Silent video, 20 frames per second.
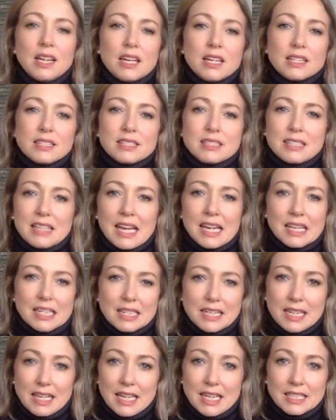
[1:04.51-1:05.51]

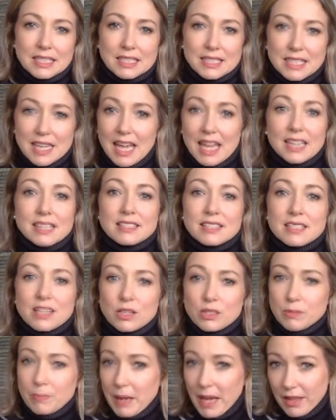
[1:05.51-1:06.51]
Secondly, it detects those
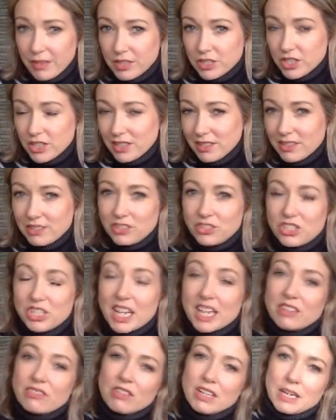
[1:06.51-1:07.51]
pathogens
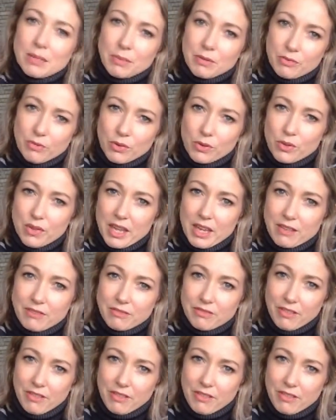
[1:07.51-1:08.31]
generally before they've